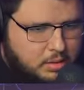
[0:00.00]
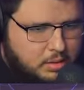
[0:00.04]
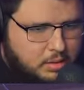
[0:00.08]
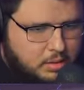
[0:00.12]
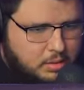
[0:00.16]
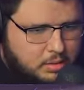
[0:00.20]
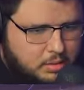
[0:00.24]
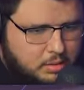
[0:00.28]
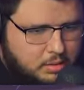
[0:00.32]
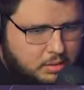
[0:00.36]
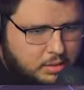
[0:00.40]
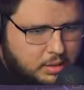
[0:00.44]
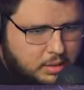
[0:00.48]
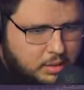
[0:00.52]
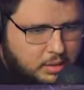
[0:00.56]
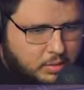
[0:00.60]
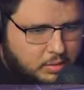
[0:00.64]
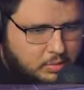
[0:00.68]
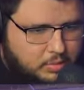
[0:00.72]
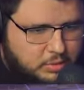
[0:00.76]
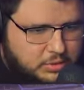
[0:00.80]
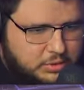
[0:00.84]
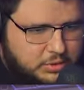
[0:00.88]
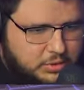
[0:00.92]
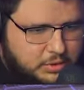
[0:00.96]
Wow. He
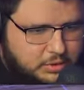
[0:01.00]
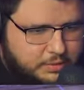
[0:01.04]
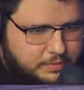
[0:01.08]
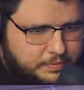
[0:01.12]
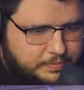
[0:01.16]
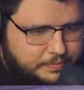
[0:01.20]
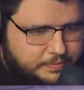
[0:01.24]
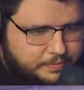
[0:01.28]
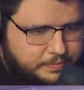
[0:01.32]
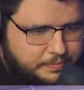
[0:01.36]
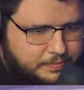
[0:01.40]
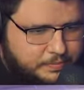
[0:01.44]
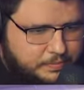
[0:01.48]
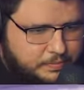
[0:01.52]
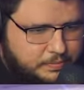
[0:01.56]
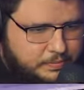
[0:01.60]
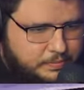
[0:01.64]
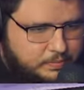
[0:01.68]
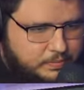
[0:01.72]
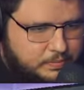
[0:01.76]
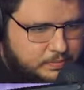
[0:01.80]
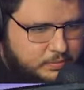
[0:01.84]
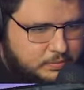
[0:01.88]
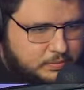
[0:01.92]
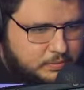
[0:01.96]
almost did.
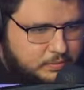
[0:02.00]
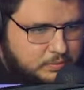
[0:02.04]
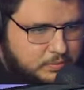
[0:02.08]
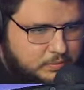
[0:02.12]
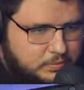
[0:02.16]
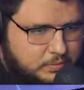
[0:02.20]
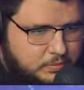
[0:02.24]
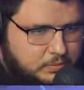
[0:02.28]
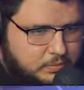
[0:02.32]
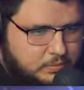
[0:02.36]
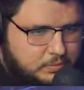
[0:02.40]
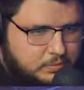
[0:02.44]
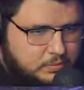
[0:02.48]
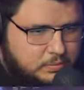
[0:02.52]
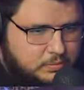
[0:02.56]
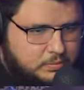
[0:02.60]
Just